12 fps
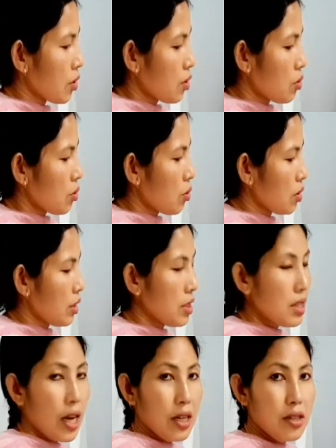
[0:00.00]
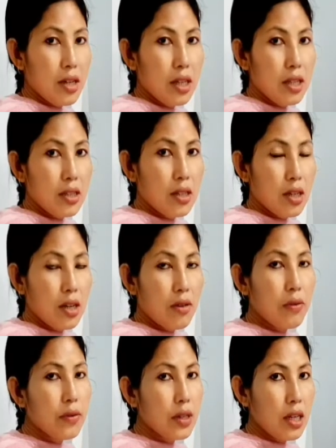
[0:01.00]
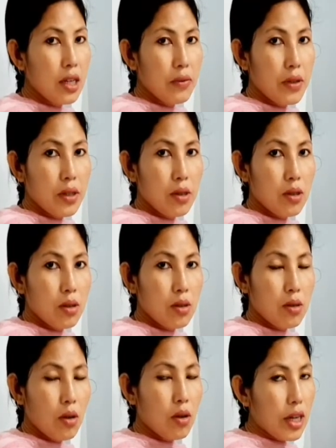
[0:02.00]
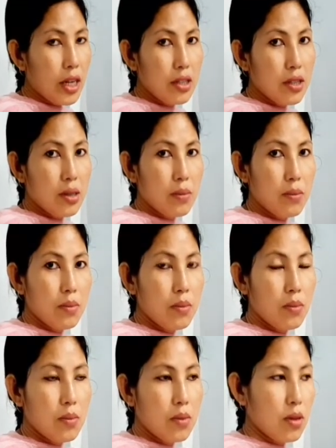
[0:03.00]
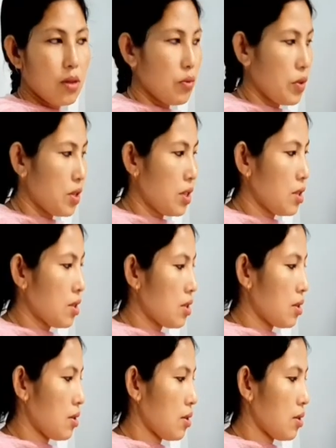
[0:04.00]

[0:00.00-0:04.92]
So this hydra is a free living organism which is